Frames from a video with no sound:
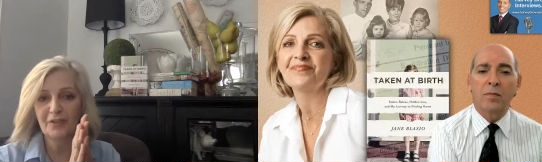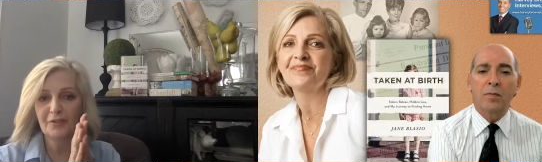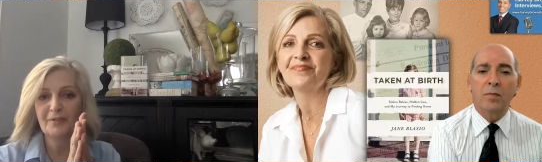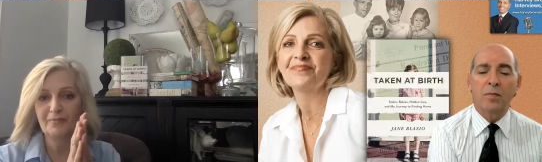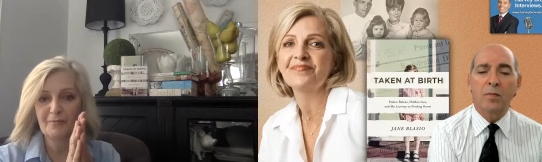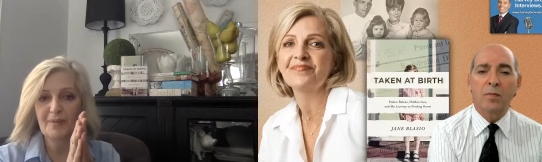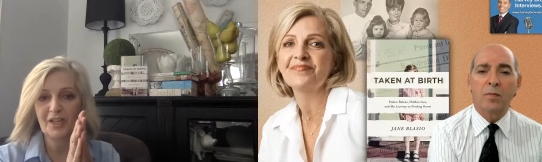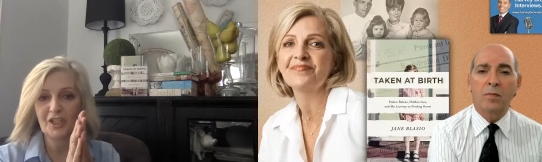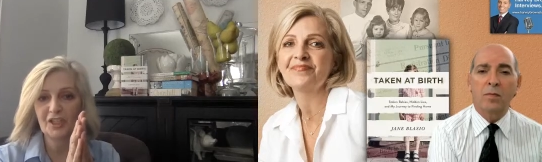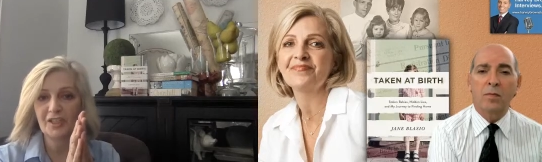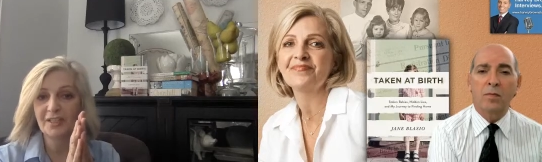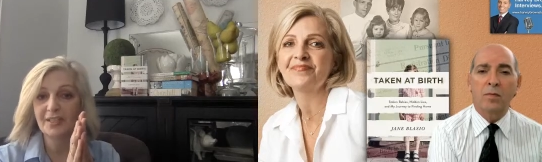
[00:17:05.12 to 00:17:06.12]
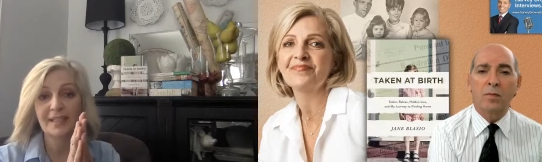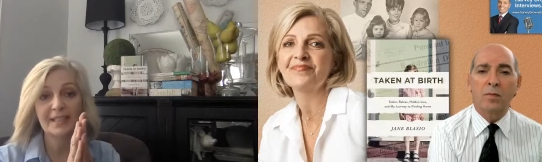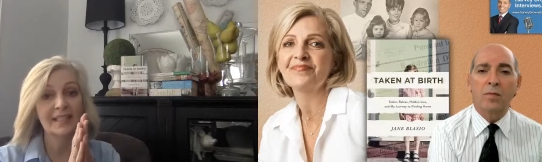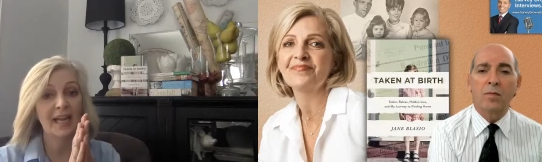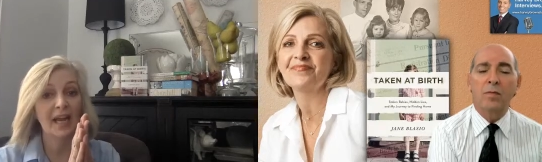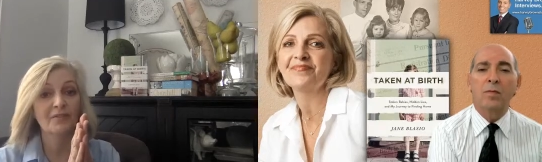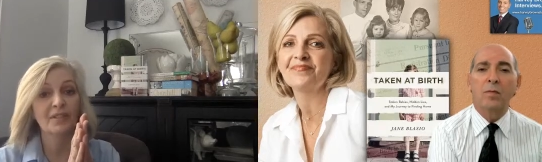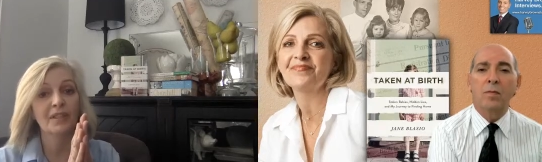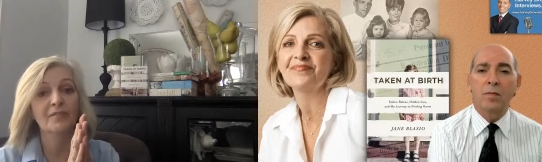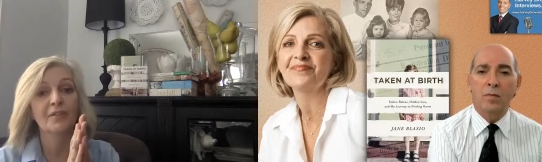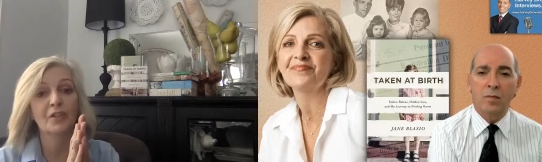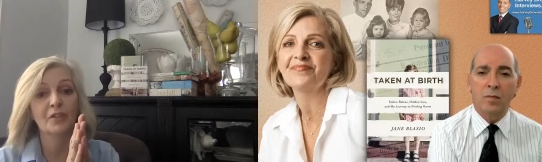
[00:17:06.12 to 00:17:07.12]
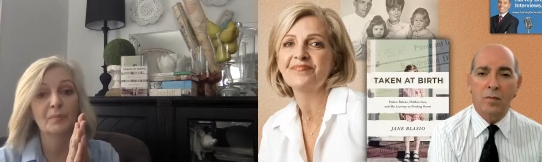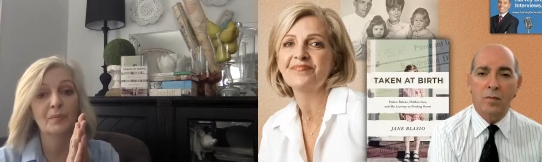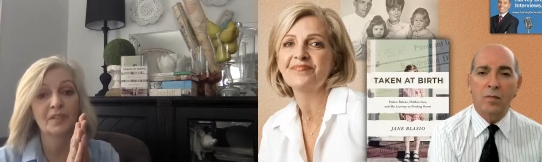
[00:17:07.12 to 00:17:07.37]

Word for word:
Speaker 1: their information. They didn't have to give their